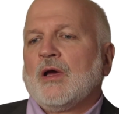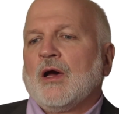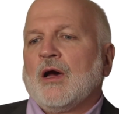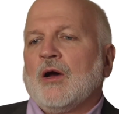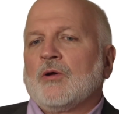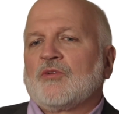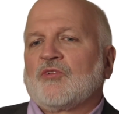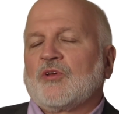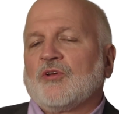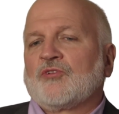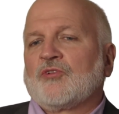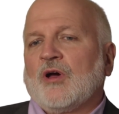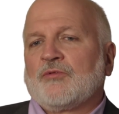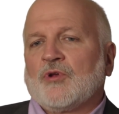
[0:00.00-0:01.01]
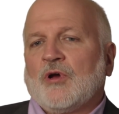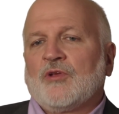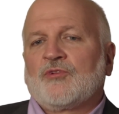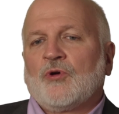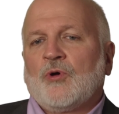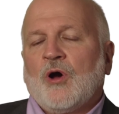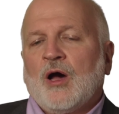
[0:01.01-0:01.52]
Skillsoft
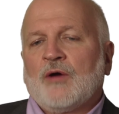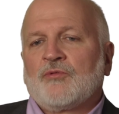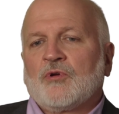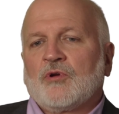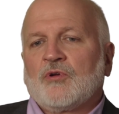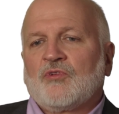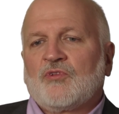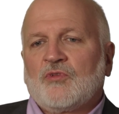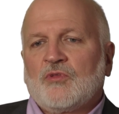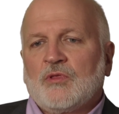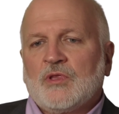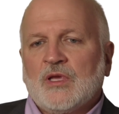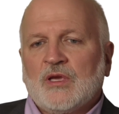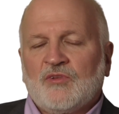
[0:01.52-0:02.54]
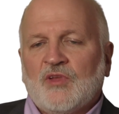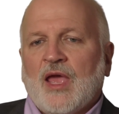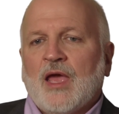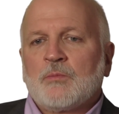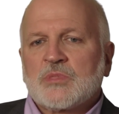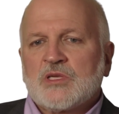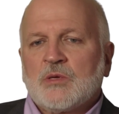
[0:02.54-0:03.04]
also offers the
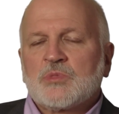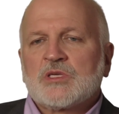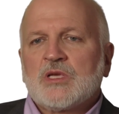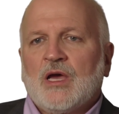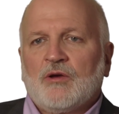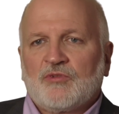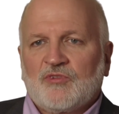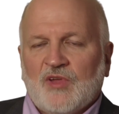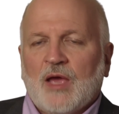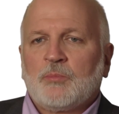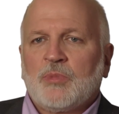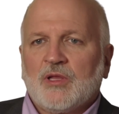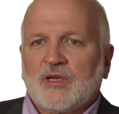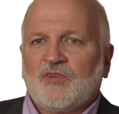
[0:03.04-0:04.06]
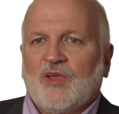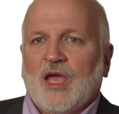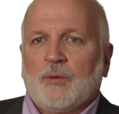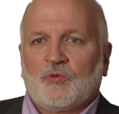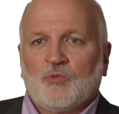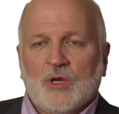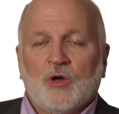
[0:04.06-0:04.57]
exams themselves, sample
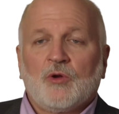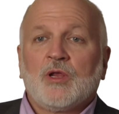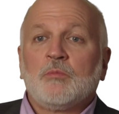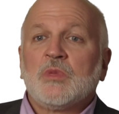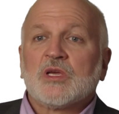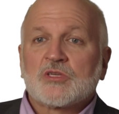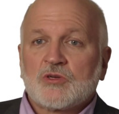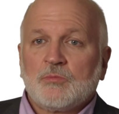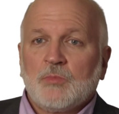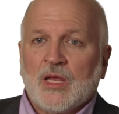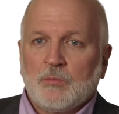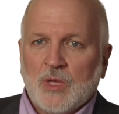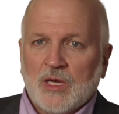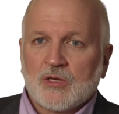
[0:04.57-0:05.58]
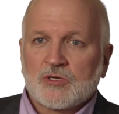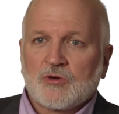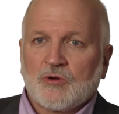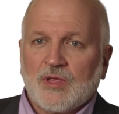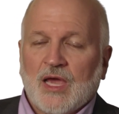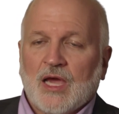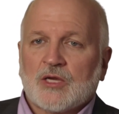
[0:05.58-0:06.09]
exams. We don't
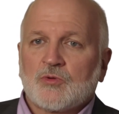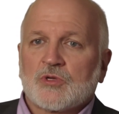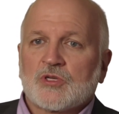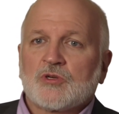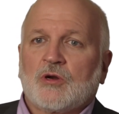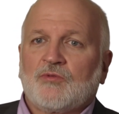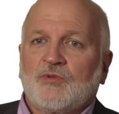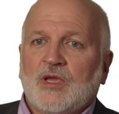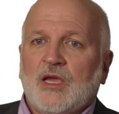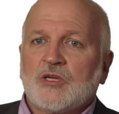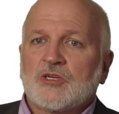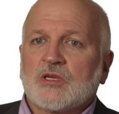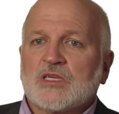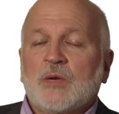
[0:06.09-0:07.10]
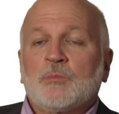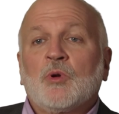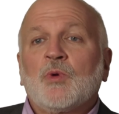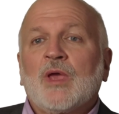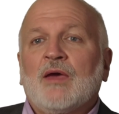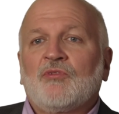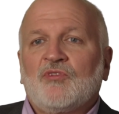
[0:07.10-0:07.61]
administer the actual certification exam, but
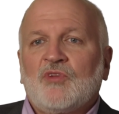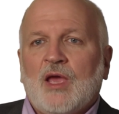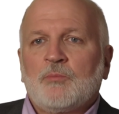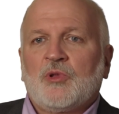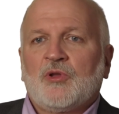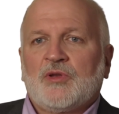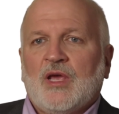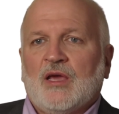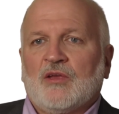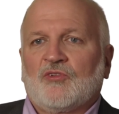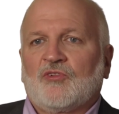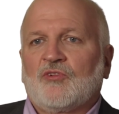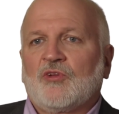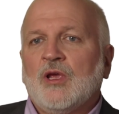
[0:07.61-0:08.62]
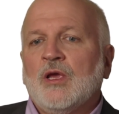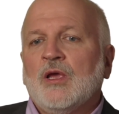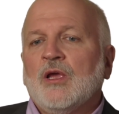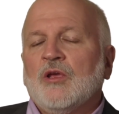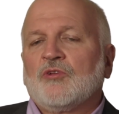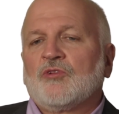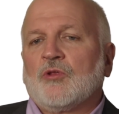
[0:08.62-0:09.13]
we have sample tests
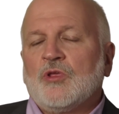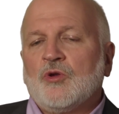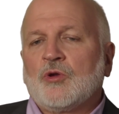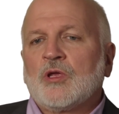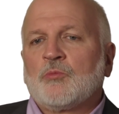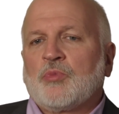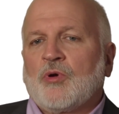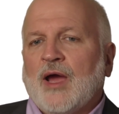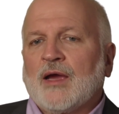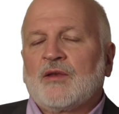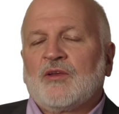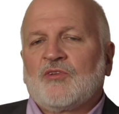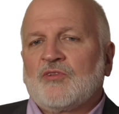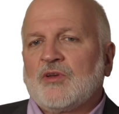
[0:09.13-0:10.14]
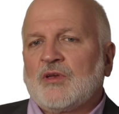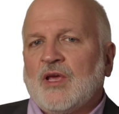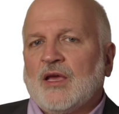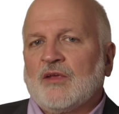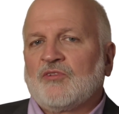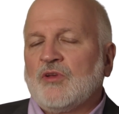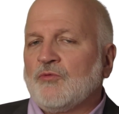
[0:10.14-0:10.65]
so that you can practice the
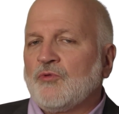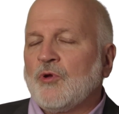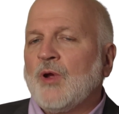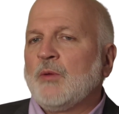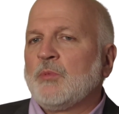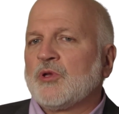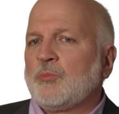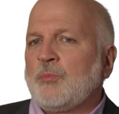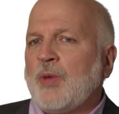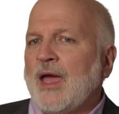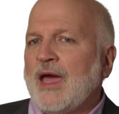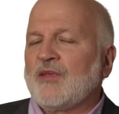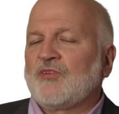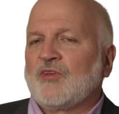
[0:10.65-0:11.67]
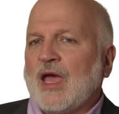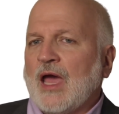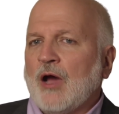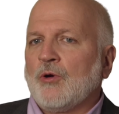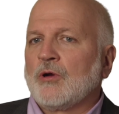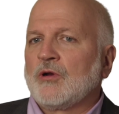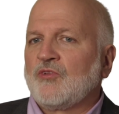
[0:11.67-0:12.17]
tests. And if you're able to pass
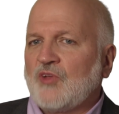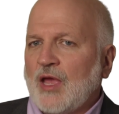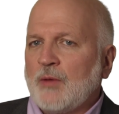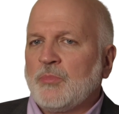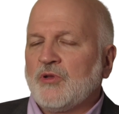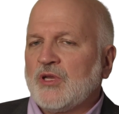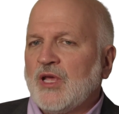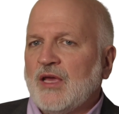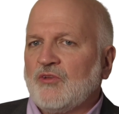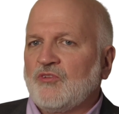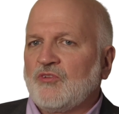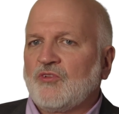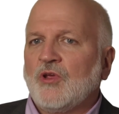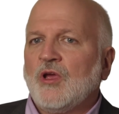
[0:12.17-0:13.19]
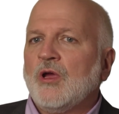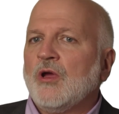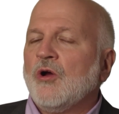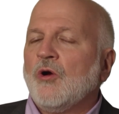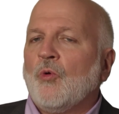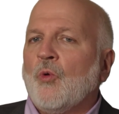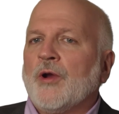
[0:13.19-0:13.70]
our sample tests
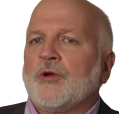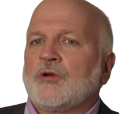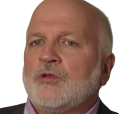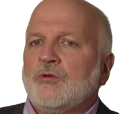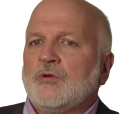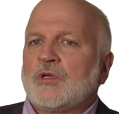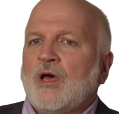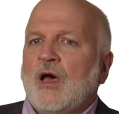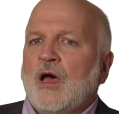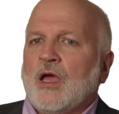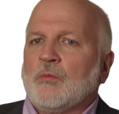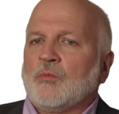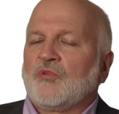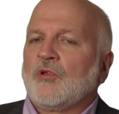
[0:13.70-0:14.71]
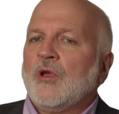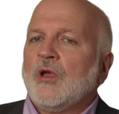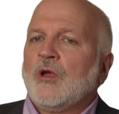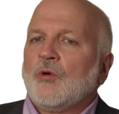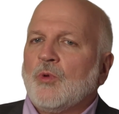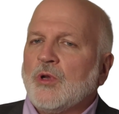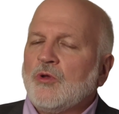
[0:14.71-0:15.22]
one or two times,
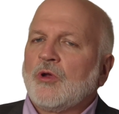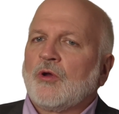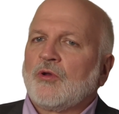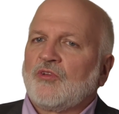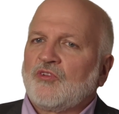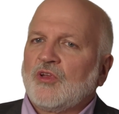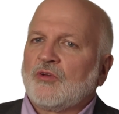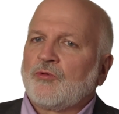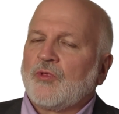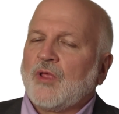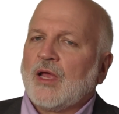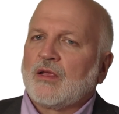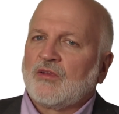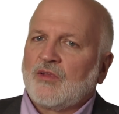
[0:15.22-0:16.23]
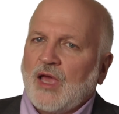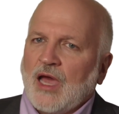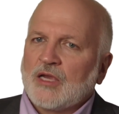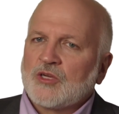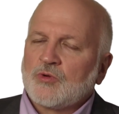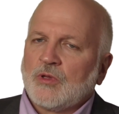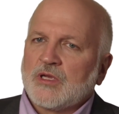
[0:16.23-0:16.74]
when you go to sit for that
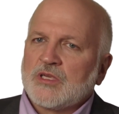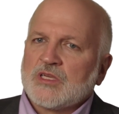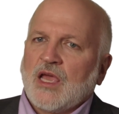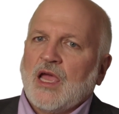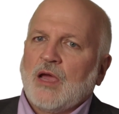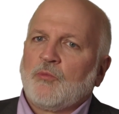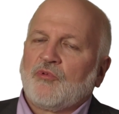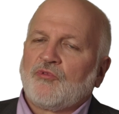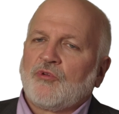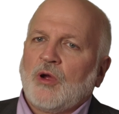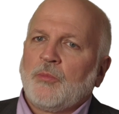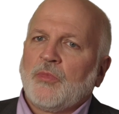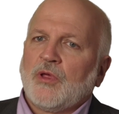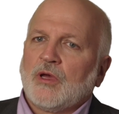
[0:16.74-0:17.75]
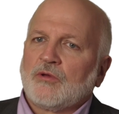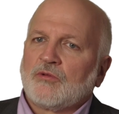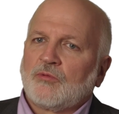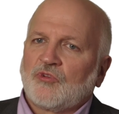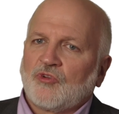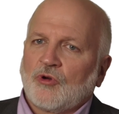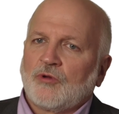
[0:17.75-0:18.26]
actual exam from the
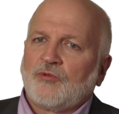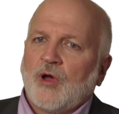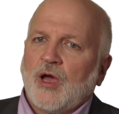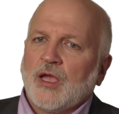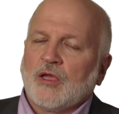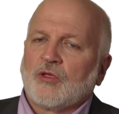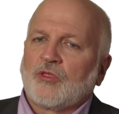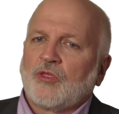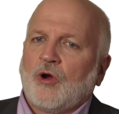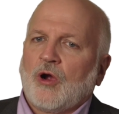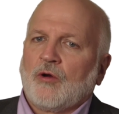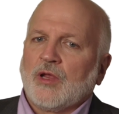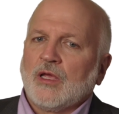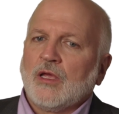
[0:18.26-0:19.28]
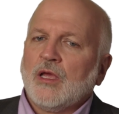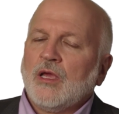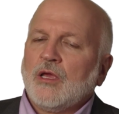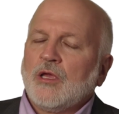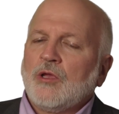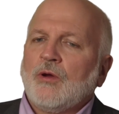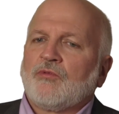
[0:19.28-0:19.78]
certifying authority,
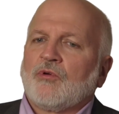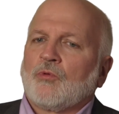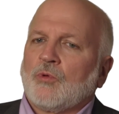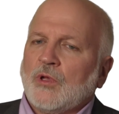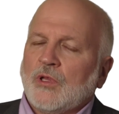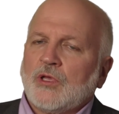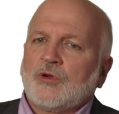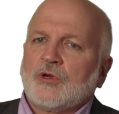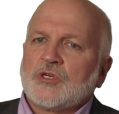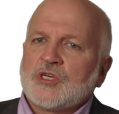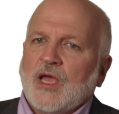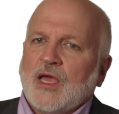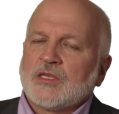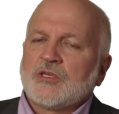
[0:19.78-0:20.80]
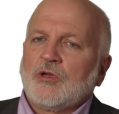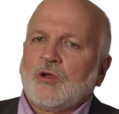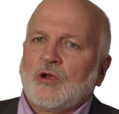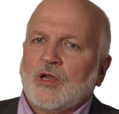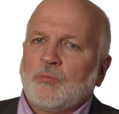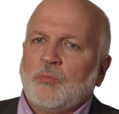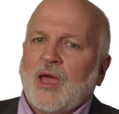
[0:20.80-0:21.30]
you have a really good chance that you're
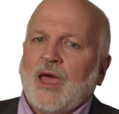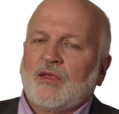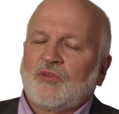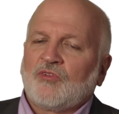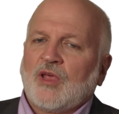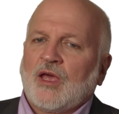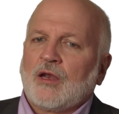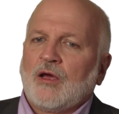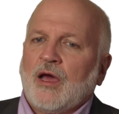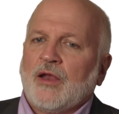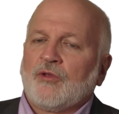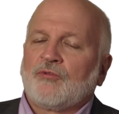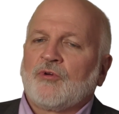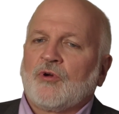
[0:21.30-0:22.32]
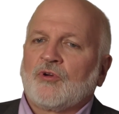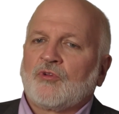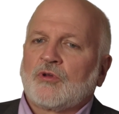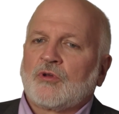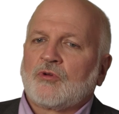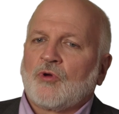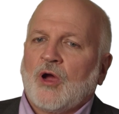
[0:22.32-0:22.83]
going to pass that on the first
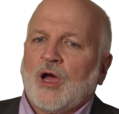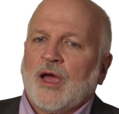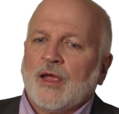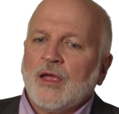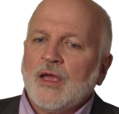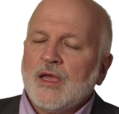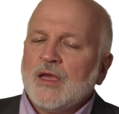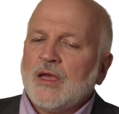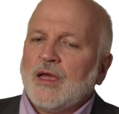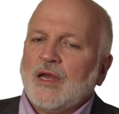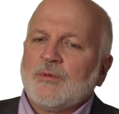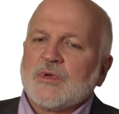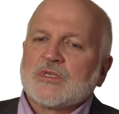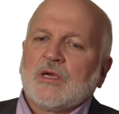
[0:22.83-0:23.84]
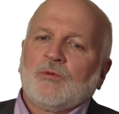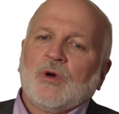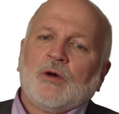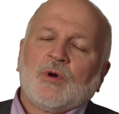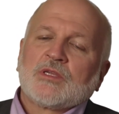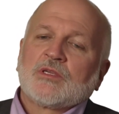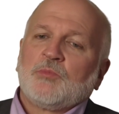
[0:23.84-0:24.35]
try. They may say,
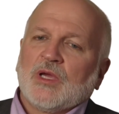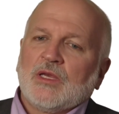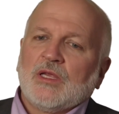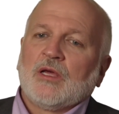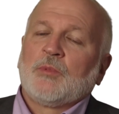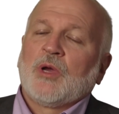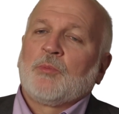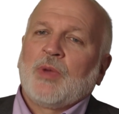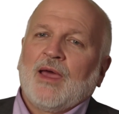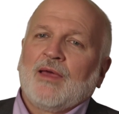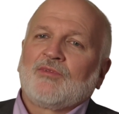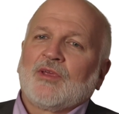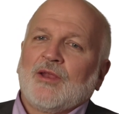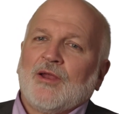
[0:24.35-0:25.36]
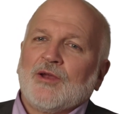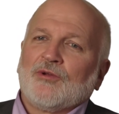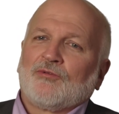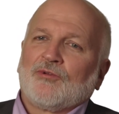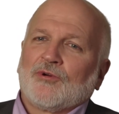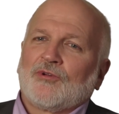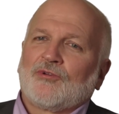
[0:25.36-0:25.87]
well, what's the big deal about passing it on your
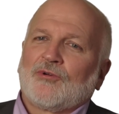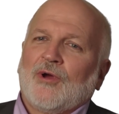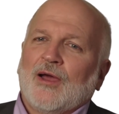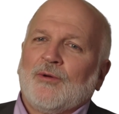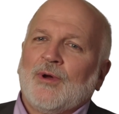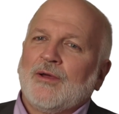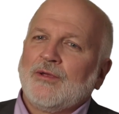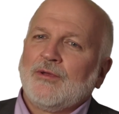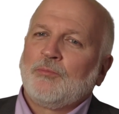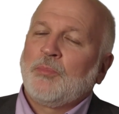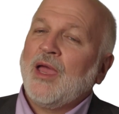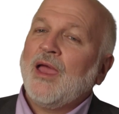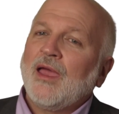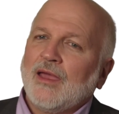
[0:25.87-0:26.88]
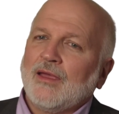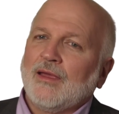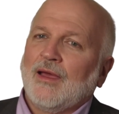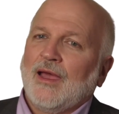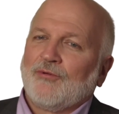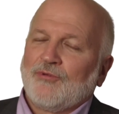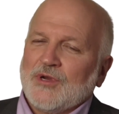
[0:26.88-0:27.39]
first try? Well, you pay
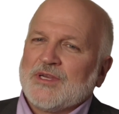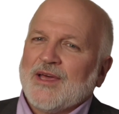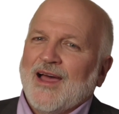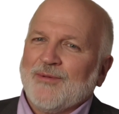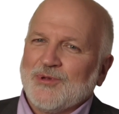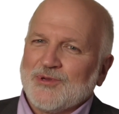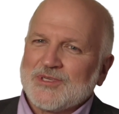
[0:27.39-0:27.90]
every time you